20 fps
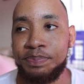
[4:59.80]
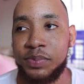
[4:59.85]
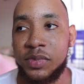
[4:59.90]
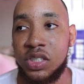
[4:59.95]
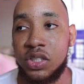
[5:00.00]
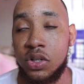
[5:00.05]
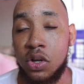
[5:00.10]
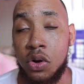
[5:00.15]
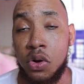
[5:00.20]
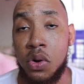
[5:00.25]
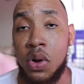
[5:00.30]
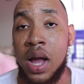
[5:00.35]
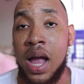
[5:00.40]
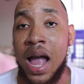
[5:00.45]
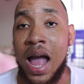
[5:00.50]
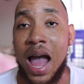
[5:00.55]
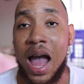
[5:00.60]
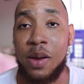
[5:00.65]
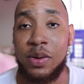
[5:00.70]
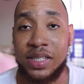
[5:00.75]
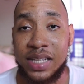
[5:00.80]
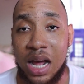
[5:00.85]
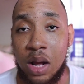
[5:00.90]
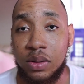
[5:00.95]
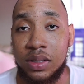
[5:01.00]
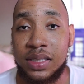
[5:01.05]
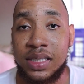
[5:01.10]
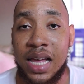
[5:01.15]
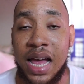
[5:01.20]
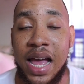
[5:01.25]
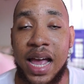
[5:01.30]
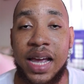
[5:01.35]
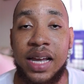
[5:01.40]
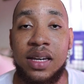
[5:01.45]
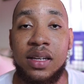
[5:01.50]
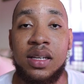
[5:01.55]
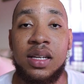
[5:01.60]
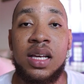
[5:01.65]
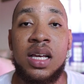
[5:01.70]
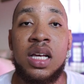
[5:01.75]
So I was
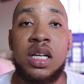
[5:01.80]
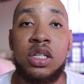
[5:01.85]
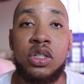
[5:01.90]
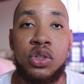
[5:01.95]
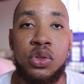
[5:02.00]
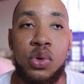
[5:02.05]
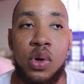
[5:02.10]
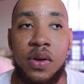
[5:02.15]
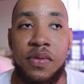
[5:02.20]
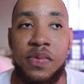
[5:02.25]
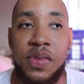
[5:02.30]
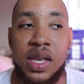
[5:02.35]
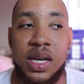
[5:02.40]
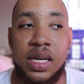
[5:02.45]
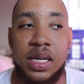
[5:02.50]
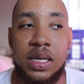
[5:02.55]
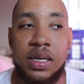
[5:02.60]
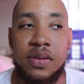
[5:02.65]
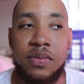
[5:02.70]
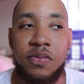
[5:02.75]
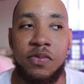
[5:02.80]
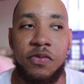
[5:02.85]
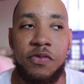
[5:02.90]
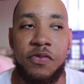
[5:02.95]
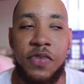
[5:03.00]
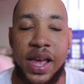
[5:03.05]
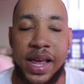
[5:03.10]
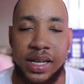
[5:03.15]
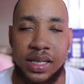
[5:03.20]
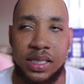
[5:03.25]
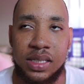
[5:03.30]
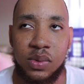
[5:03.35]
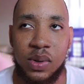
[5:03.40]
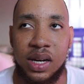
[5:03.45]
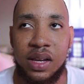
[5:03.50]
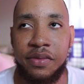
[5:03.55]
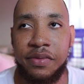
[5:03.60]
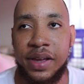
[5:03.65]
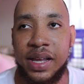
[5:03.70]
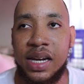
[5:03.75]
outside. Two of the vets, well,
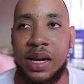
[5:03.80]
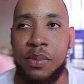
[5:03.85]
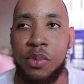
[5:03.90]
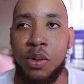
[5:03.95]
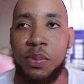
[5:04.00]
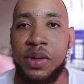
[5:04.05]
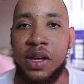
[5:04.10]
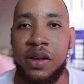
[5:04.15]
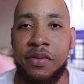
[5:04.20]
a vet and probably